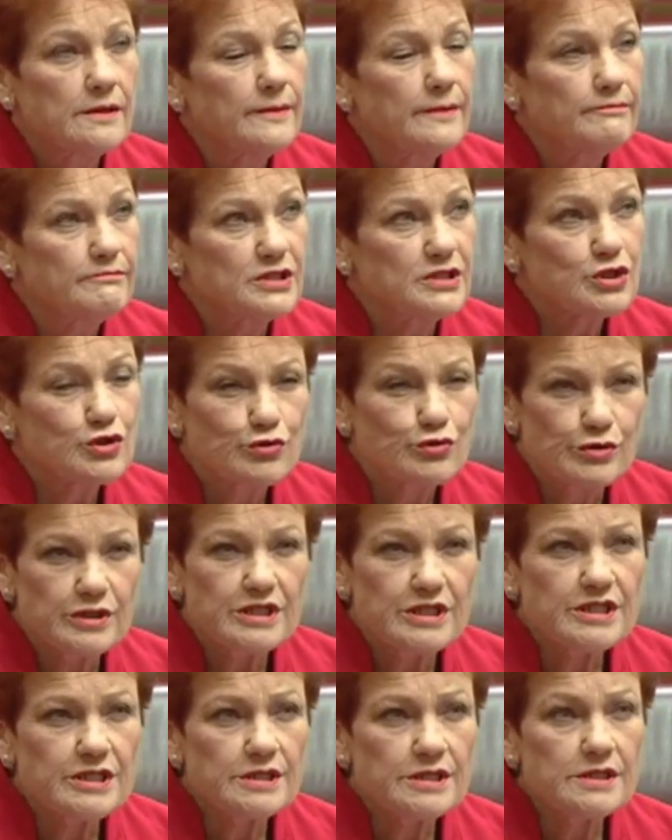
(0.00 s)

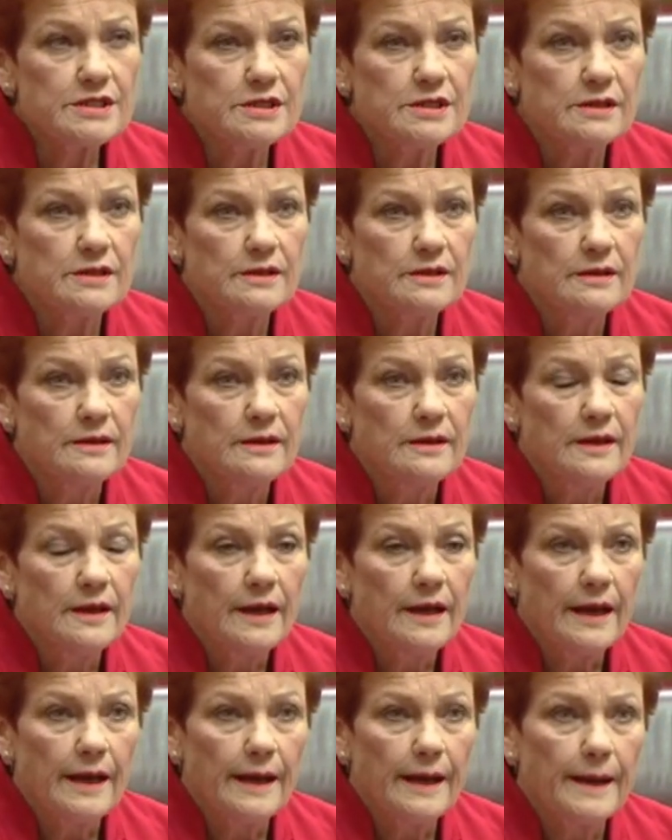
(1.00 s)
mistreated
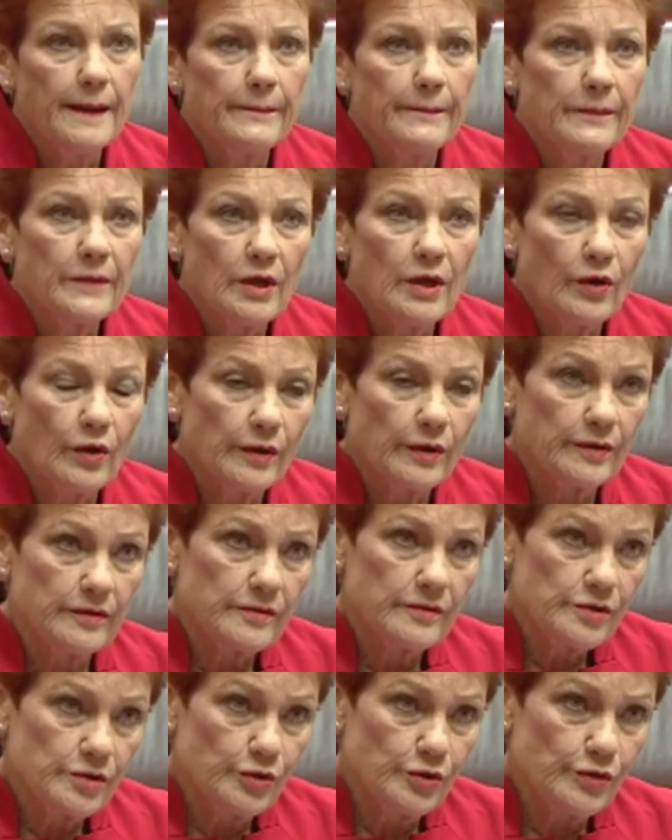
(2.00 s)
on
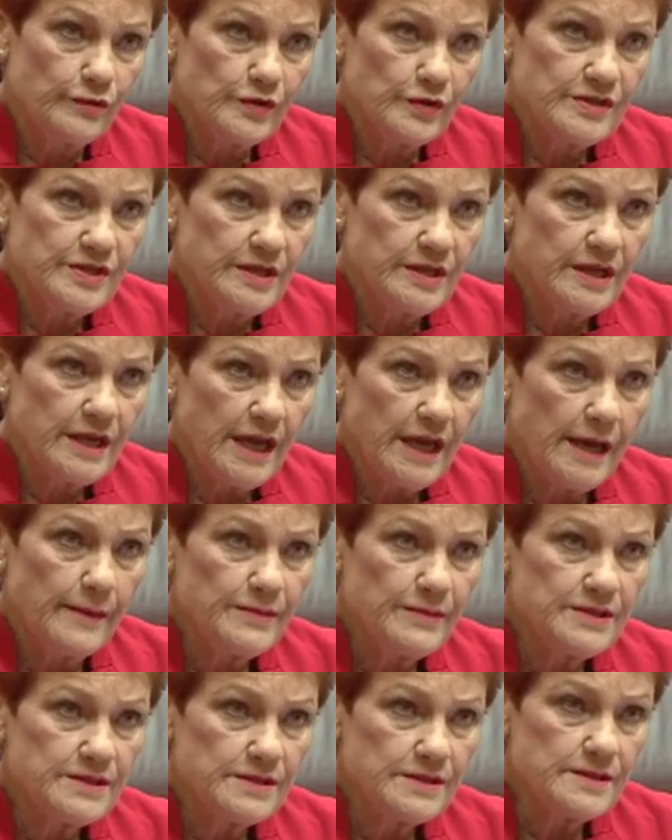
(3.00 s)
university
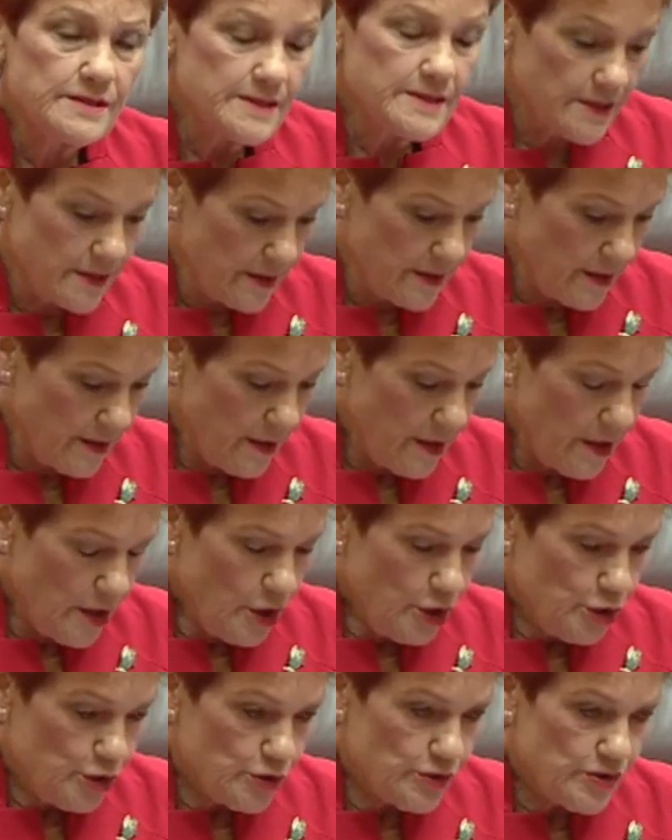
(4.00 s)
campuses,
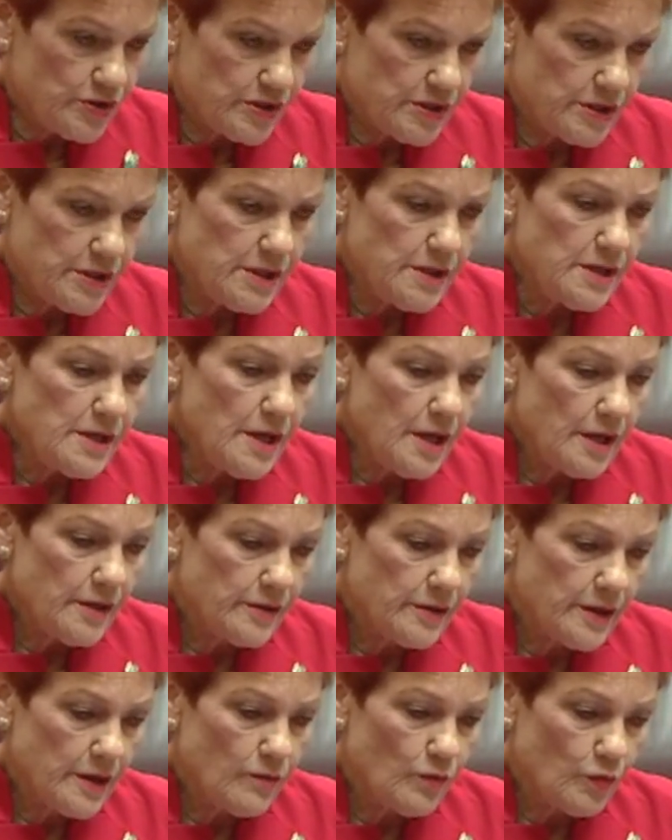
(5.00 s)
to see
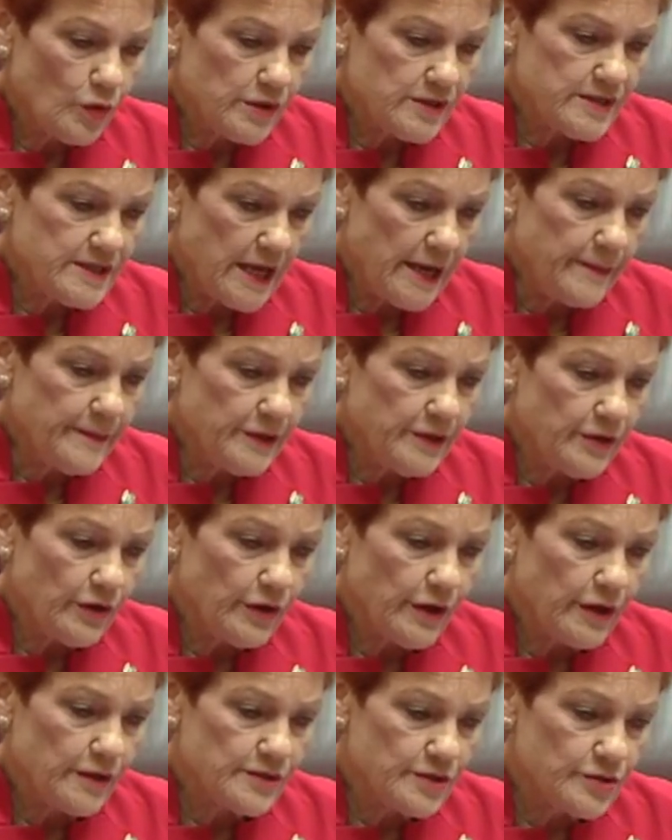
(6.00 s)
that what is happening on
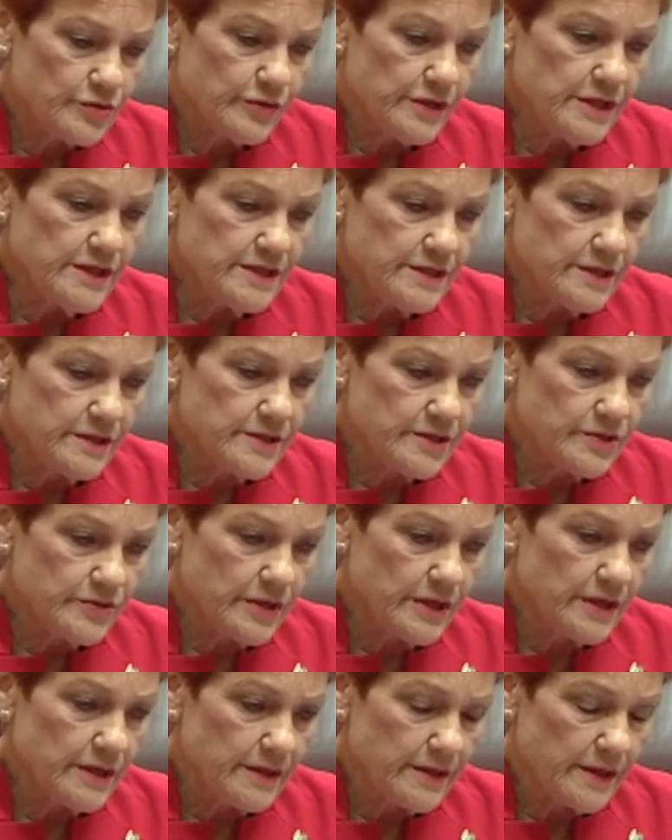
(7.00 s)
our streets in
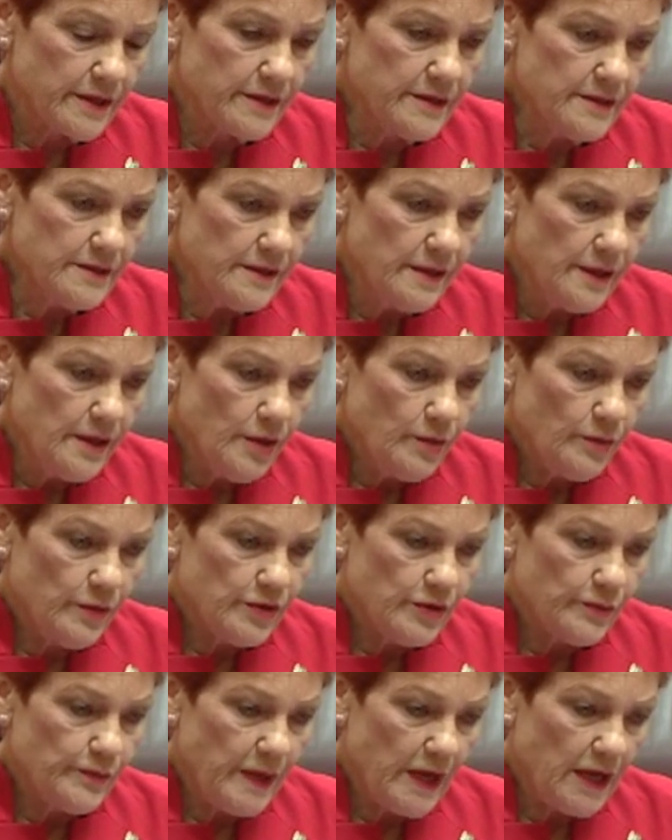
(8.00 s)
Australia with the
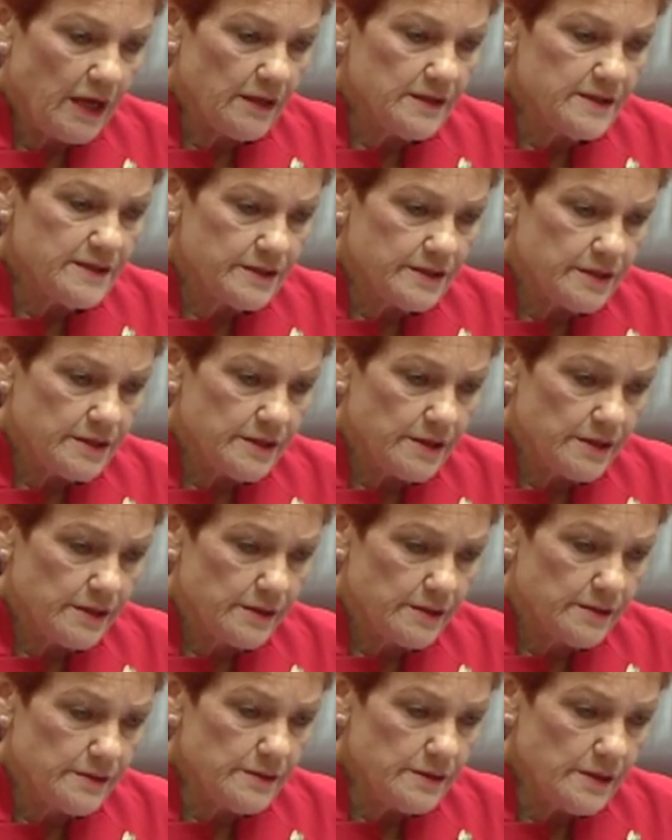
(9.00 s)

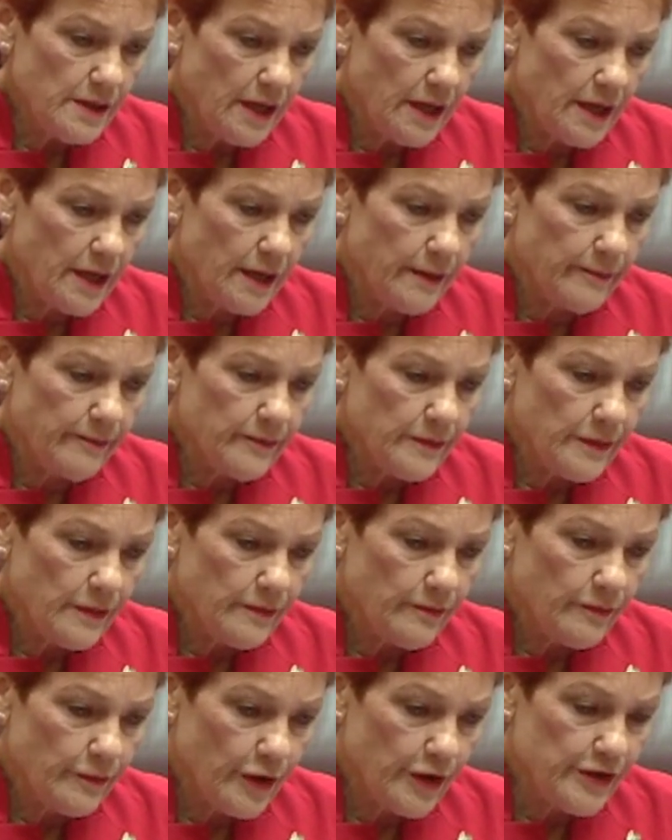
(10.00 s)
Palestinian
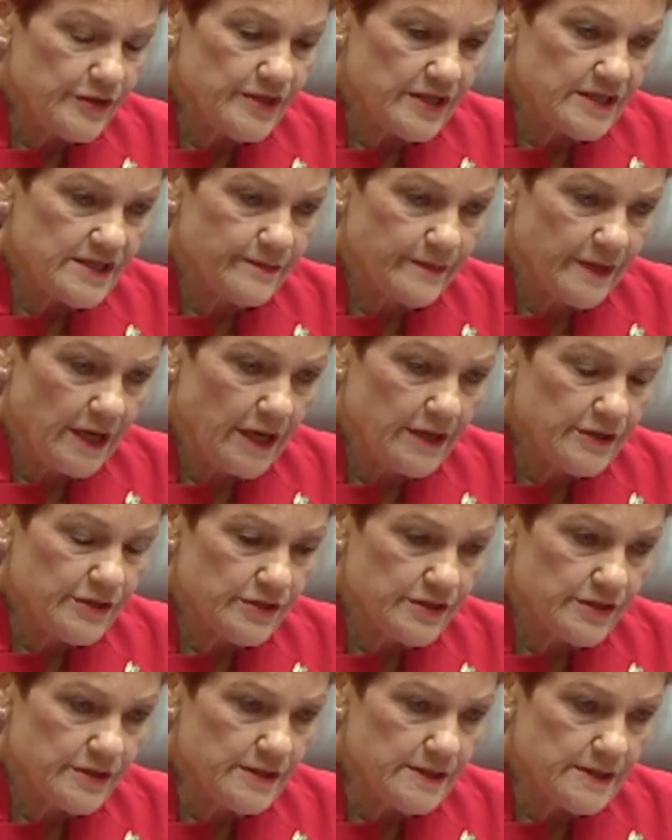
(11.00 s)
protest
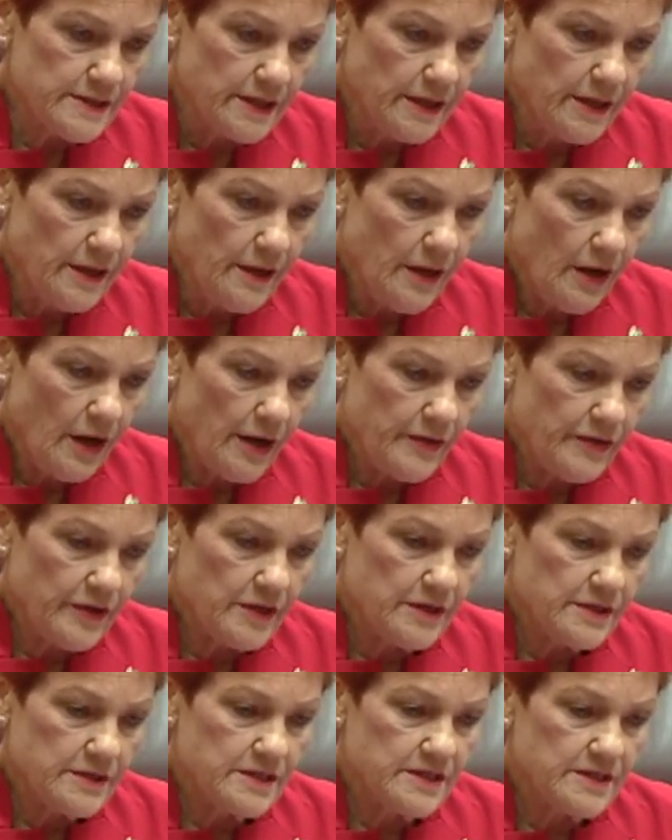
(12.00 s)
marches, I think
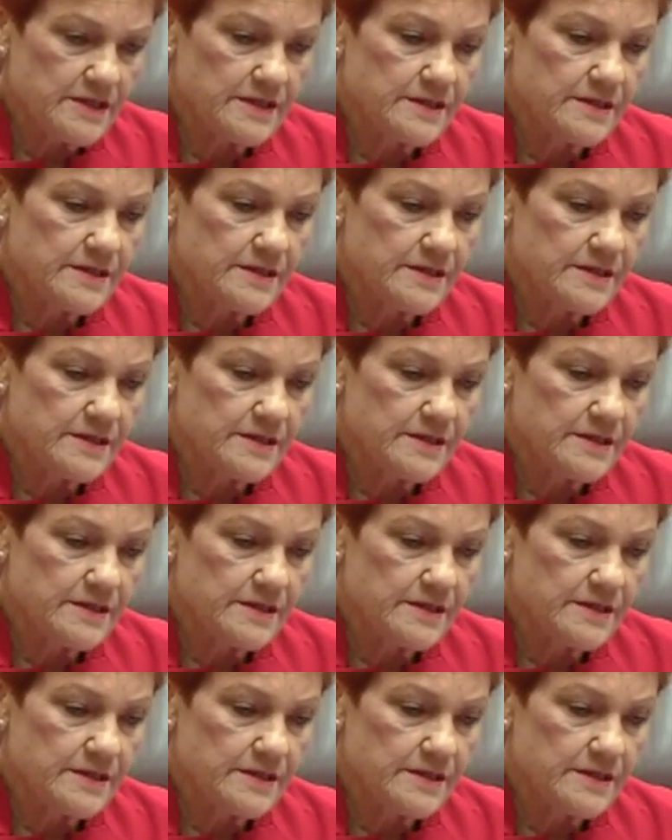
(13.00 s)
it is